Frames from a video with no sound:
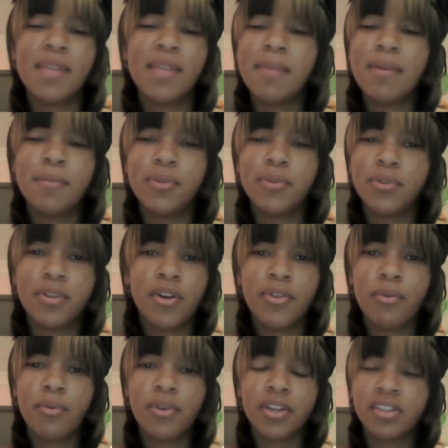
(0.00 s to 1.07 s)
that many people doing all
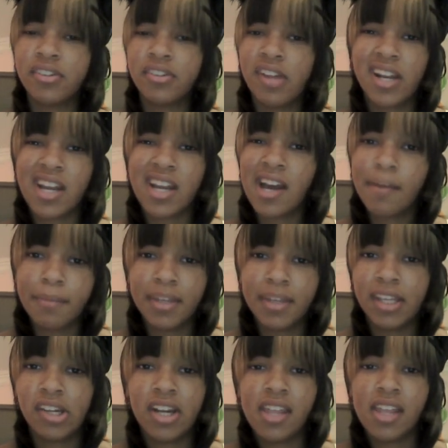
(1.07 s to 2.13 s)
the work. They're not a
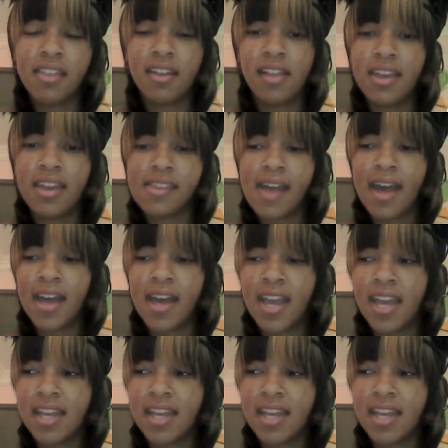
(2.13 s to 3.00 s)
company or anything like that,